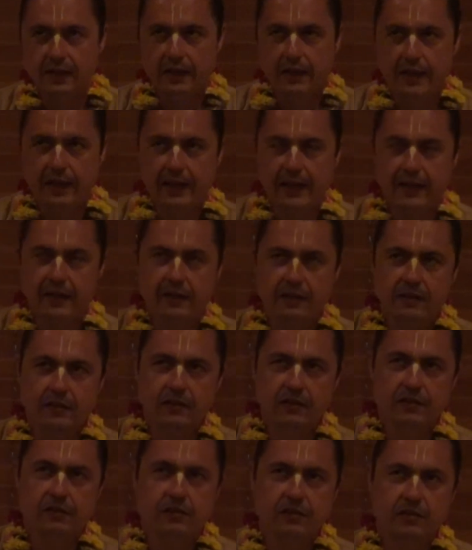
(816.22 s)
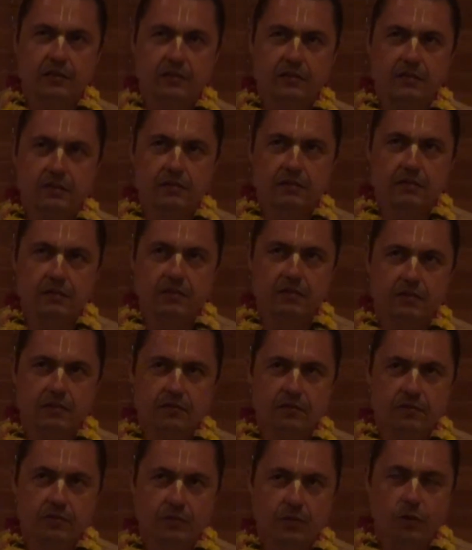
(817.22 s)
then
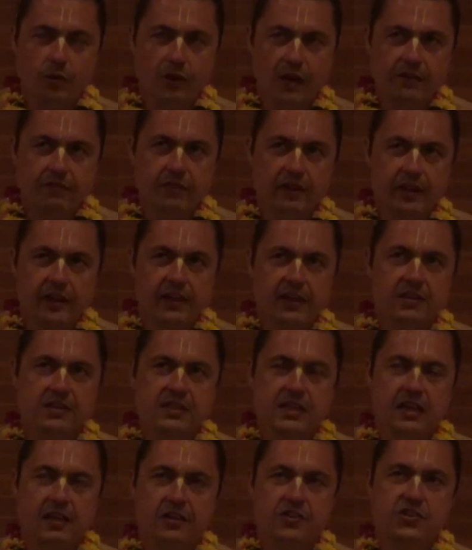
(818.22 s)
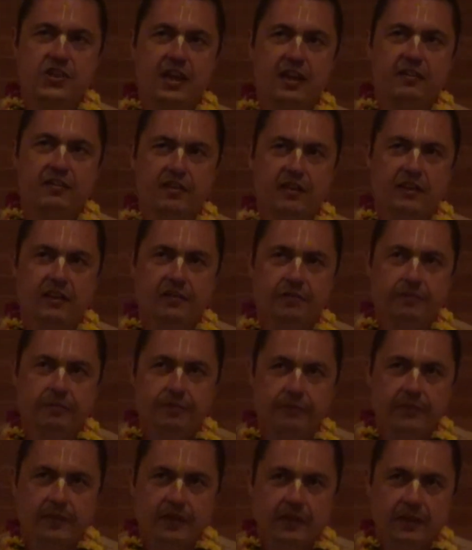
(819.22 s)
whoever hears our chanting
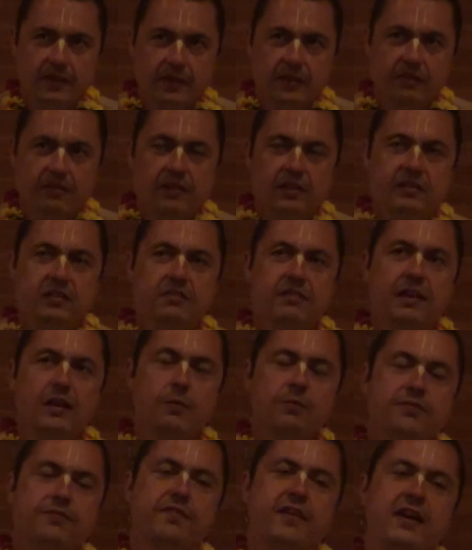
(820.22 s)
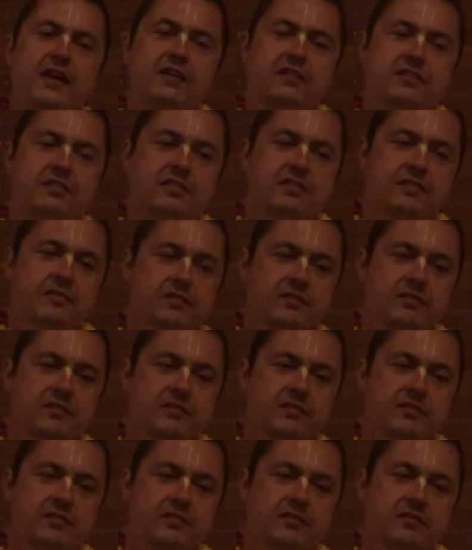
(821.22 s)
will develop faith.